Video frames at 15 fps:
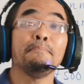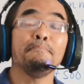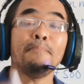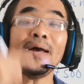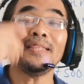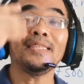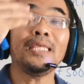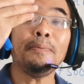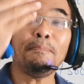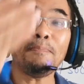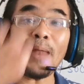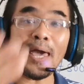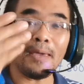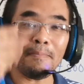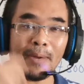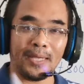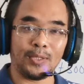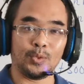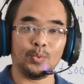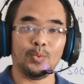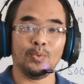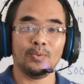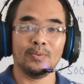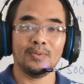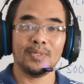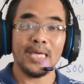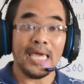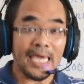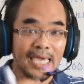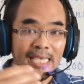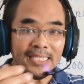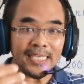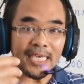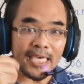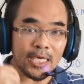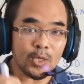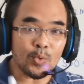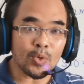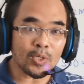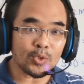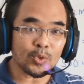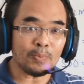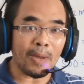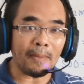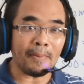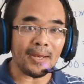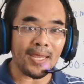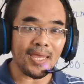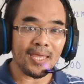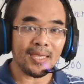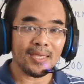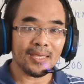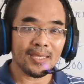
multiplied by 2? Is it equal to my money?